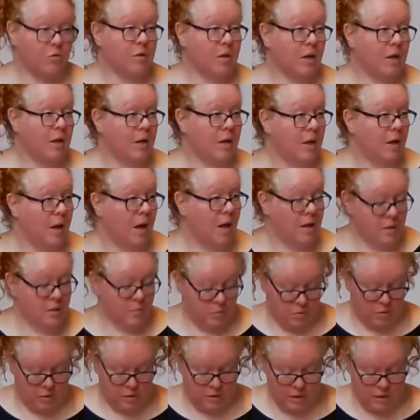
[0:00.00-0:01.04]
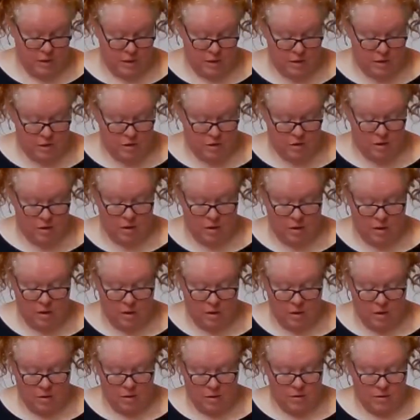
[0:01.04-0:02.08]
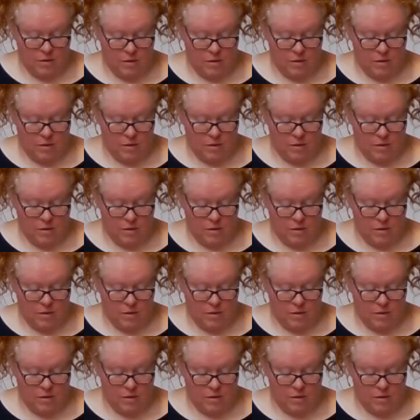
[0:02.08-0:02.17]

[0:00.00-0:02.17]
It should hate exploitation.